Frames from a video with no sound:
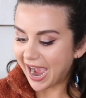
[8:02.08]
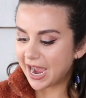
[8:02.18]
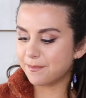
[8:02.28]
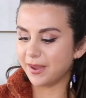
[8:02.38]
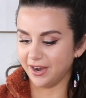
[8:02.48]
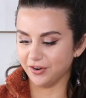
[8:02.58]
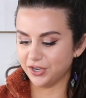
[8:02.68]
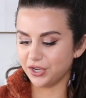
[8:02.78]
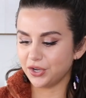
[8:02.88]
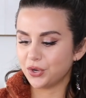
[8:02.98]
I paired
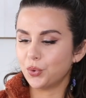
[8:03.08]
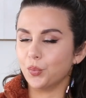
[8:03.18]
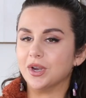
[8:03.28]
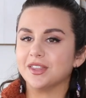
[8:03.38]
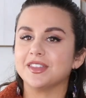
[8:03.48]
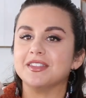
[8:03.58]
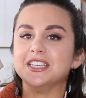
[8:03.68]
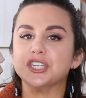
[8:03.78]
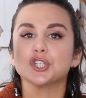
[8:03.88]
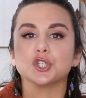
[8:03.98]
it with
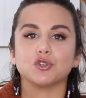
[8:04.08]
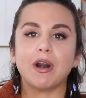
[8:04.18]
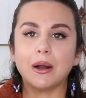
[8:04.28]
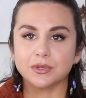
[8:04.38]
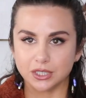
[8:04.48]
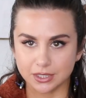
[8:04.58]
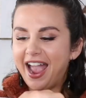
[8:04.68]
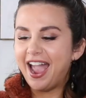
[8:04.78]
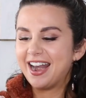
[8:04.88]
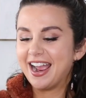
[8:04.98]
these
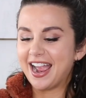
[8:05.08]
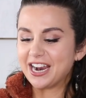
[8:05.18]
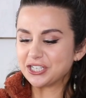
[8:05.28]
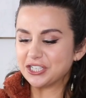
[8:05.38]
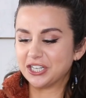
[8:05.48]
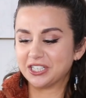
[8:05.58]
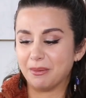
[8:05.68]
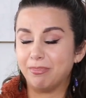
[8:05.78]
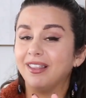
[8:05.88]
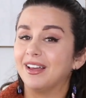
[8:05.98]
trousers and I actually took
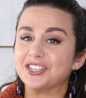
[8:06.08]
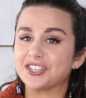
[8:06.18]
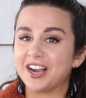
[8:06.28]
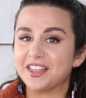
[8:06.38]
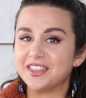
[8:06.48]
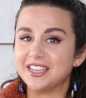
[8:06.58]
the plunge on